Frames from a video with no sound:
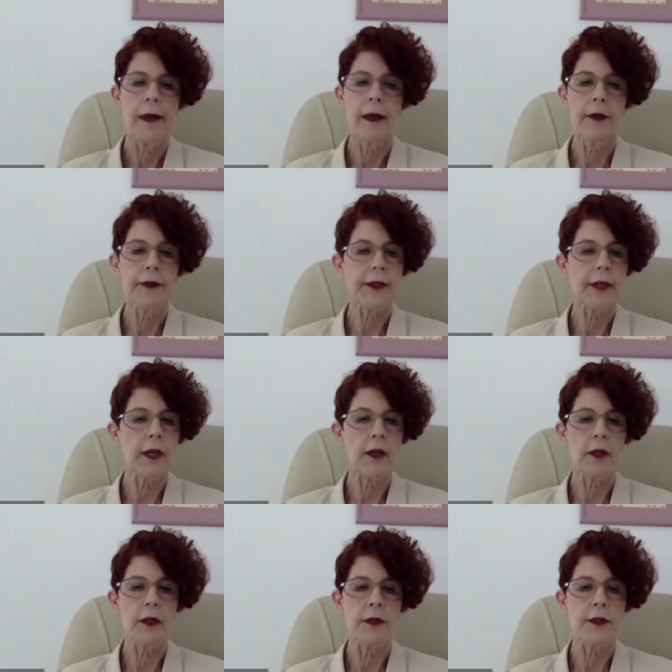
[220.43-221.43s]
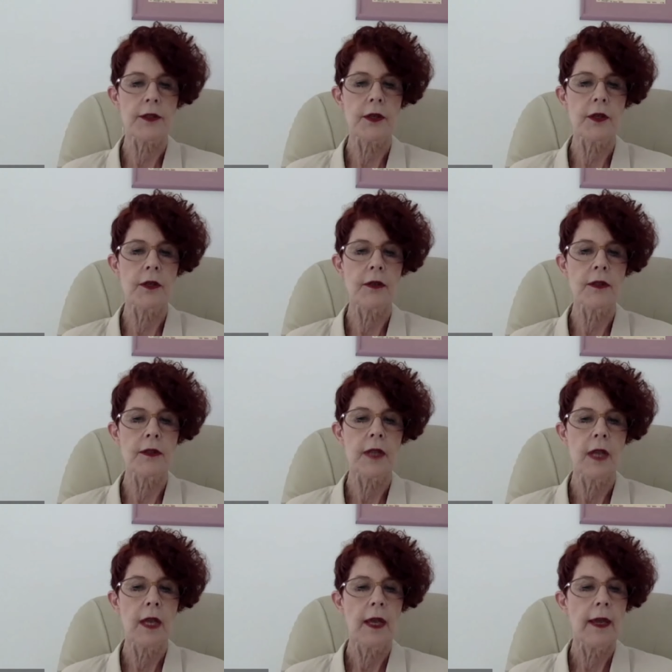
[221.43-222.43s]
healthcare
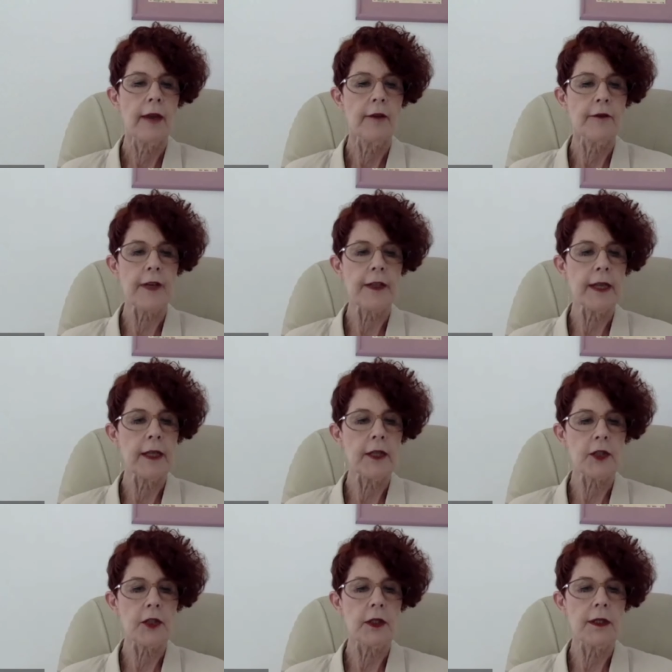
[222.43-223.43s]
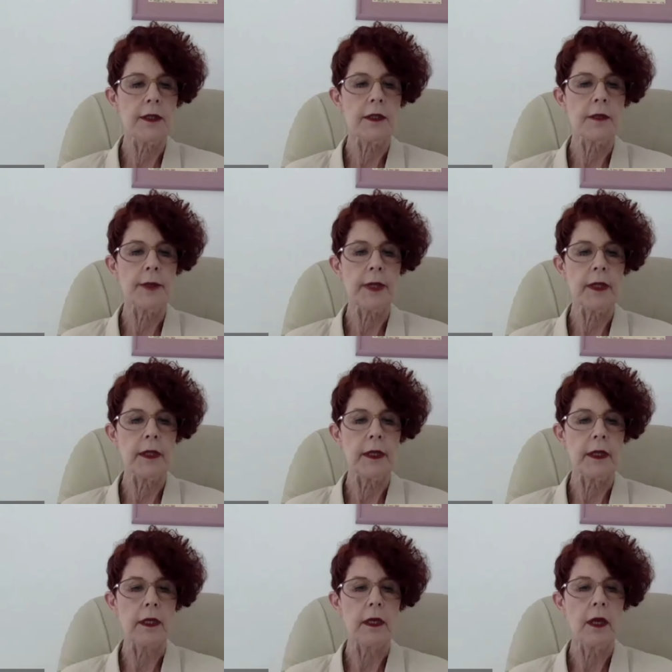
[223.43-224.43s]
concerns, and financial
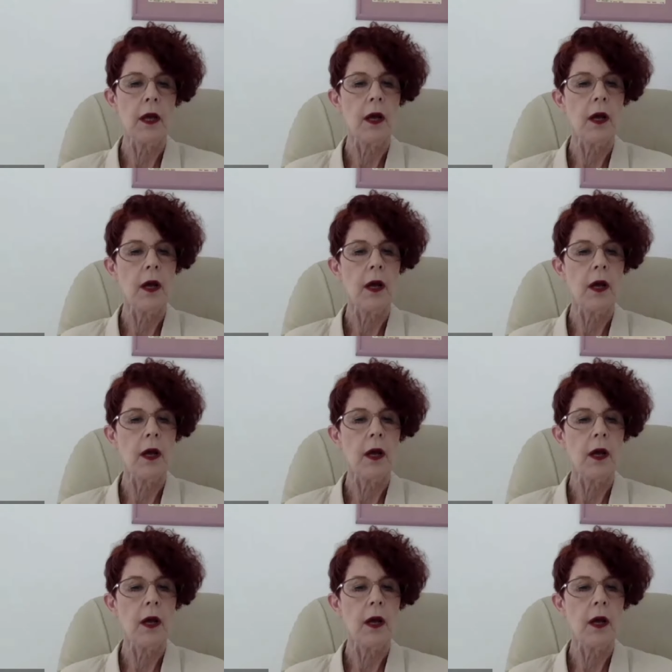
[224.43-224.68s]
instability,